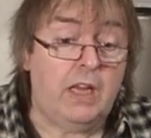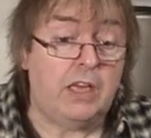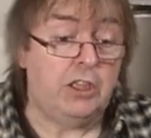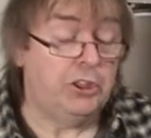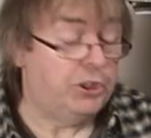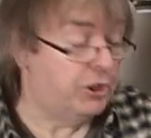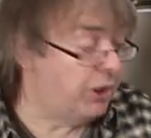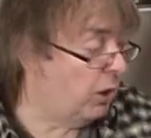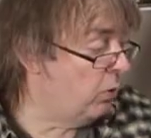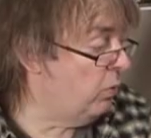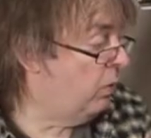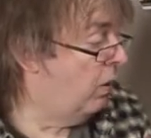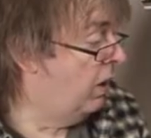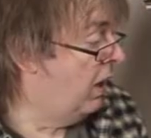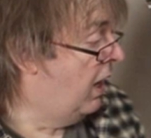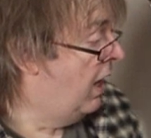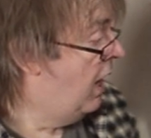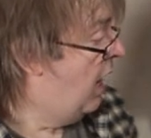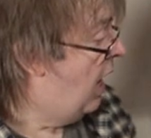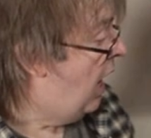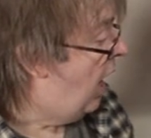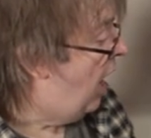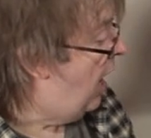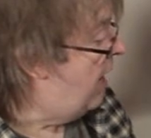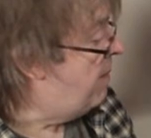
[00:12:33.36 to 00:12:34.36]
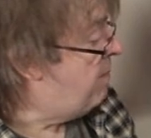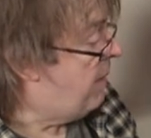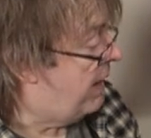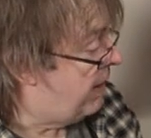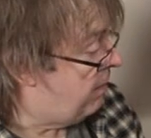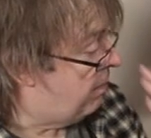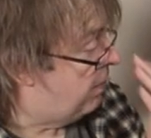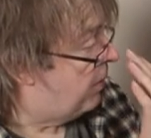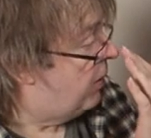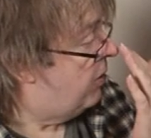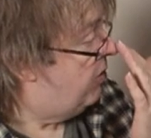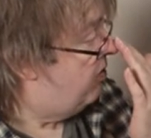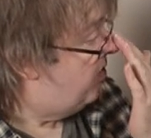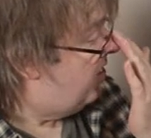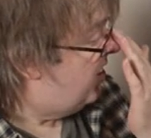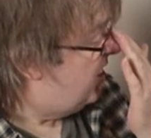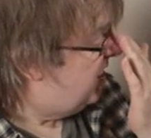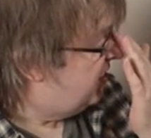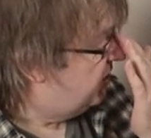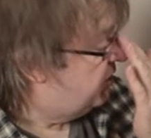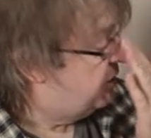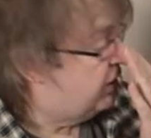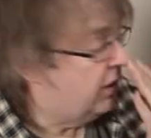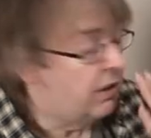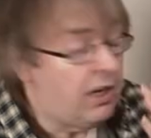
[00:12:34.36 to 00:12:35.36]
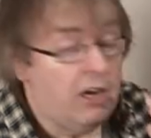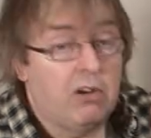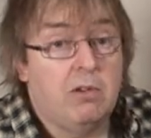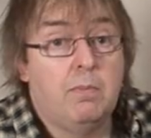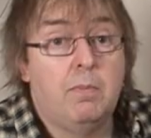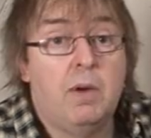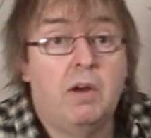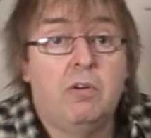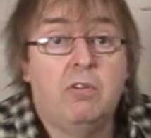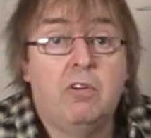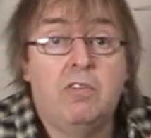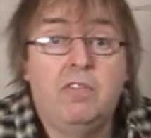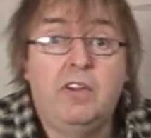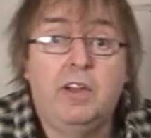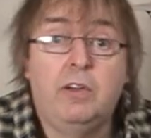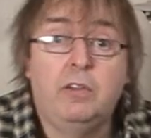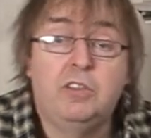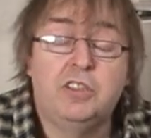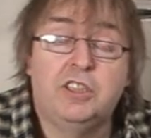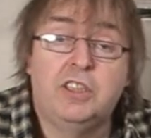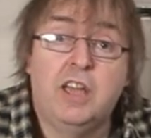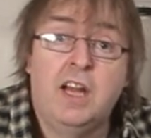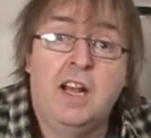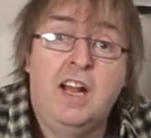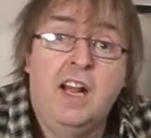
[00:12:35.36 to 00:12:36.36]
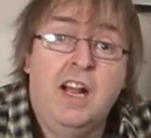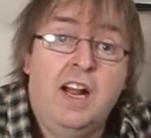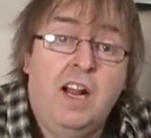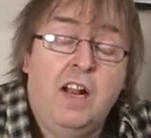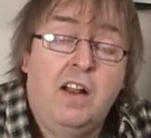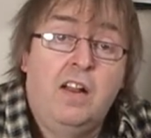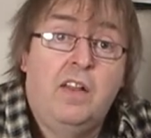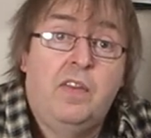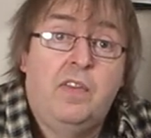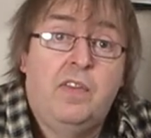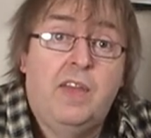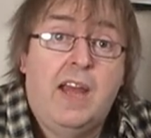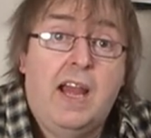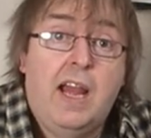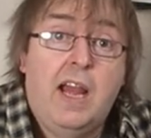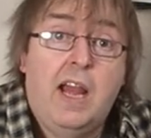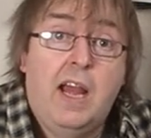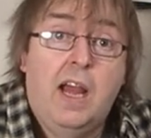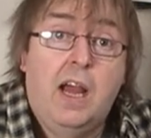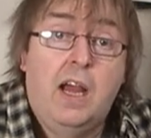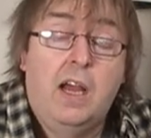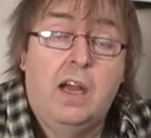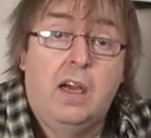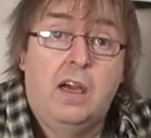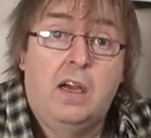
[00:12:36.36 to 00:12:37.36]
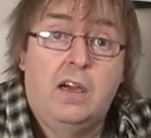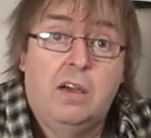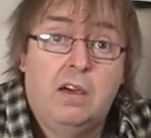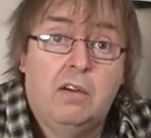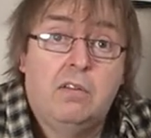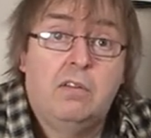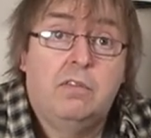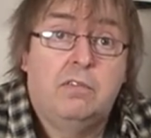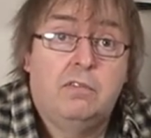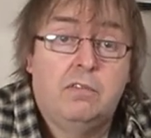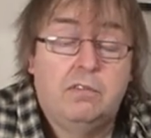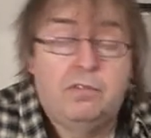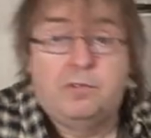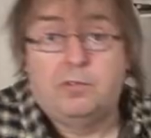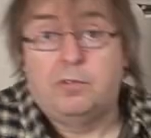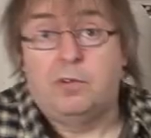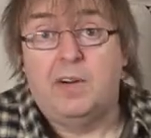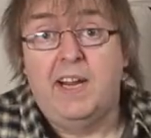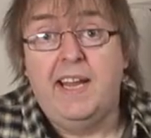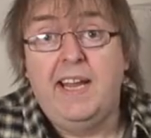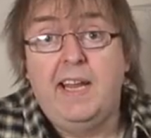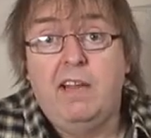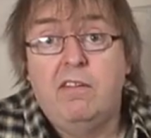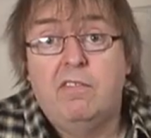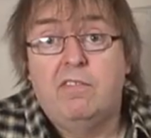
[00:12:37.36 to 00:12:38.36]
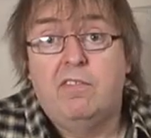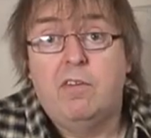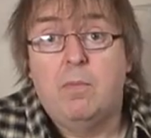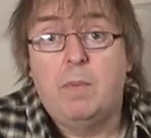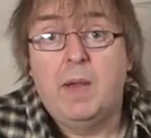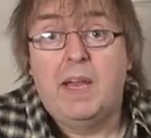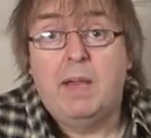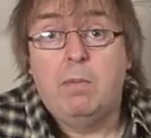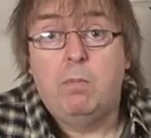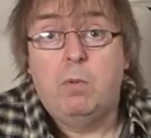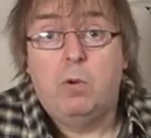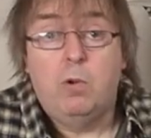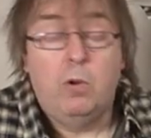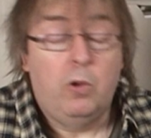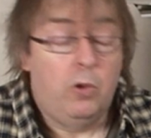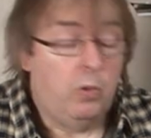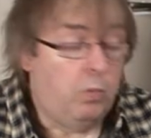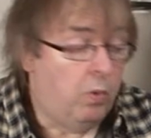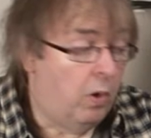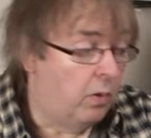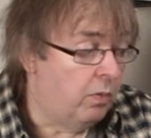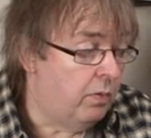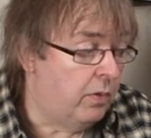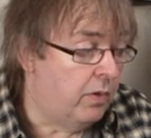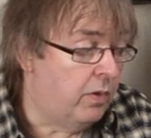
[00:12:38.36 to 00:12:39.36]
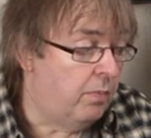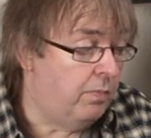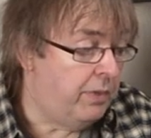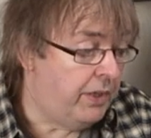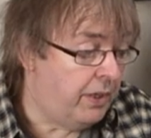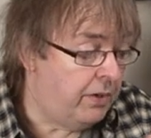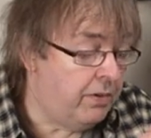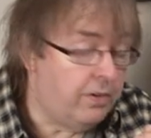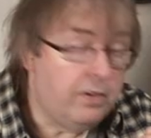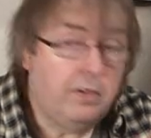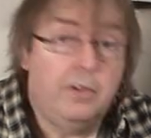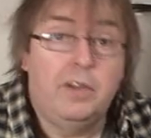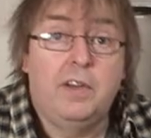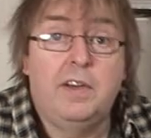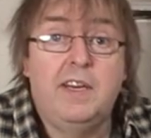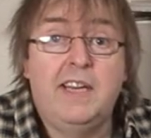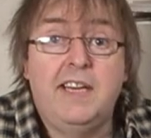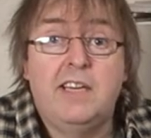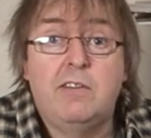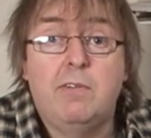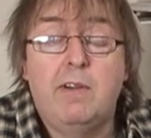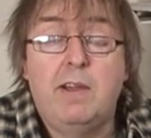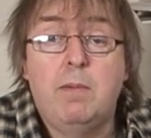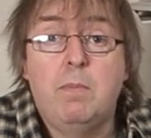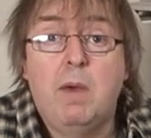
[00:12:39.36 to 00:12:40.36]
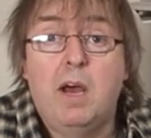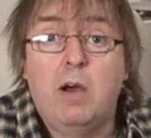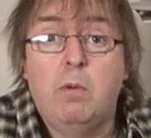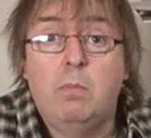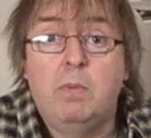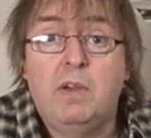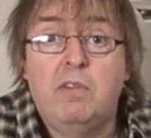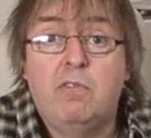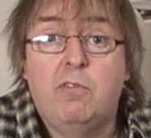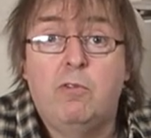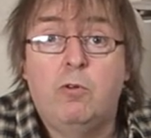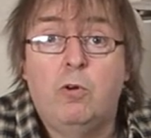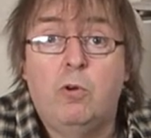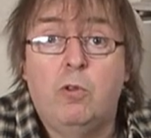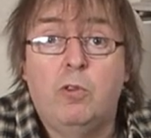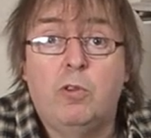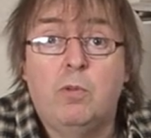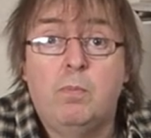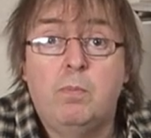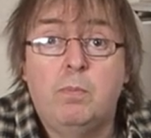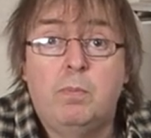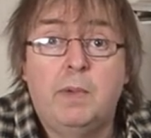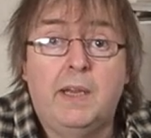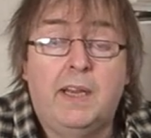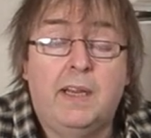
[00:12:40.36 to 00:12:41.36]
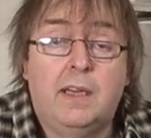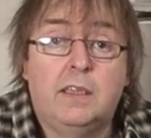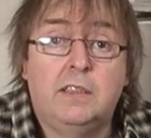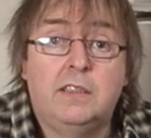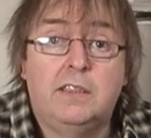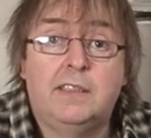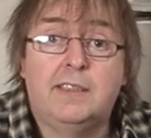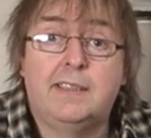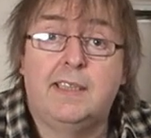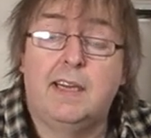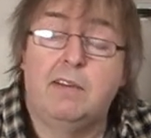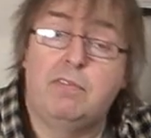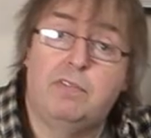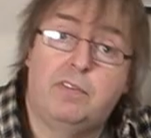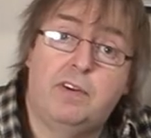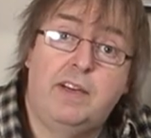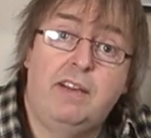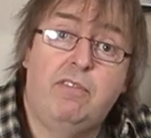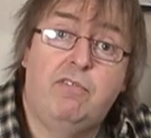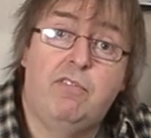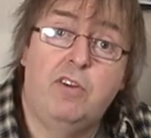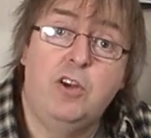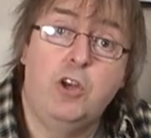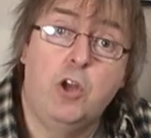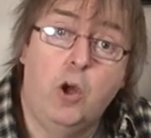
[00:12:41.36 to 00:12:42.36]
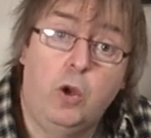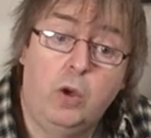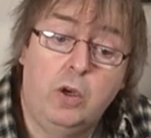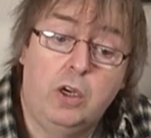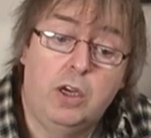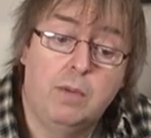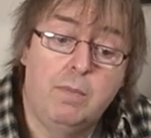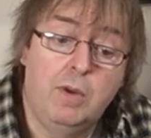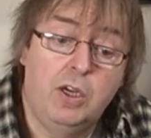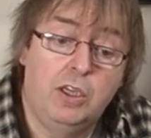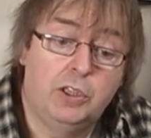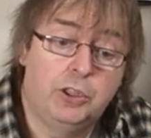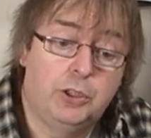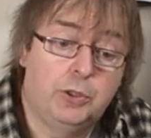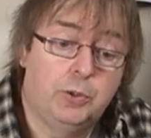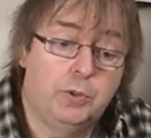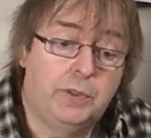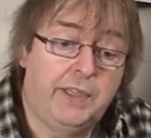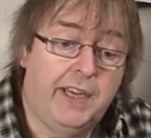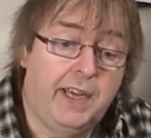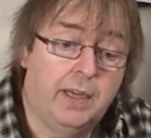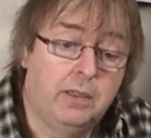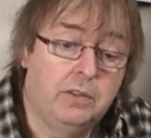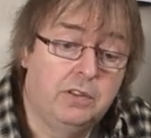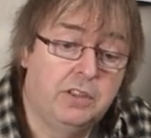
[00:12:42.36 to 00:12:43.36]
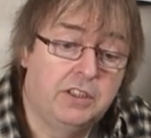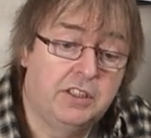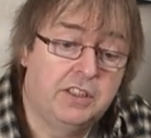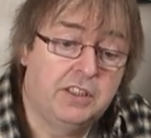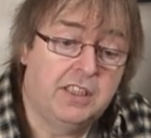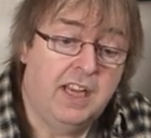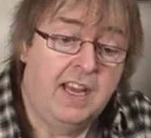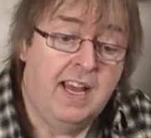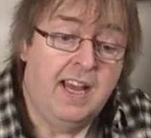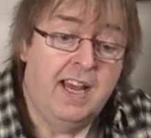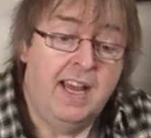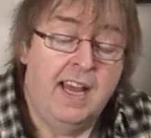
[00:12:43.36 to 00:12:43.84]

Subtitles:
So I make profiles to go with my reviews. They're free for people who want them. You need to email me for them, because they're free for non-commercial use.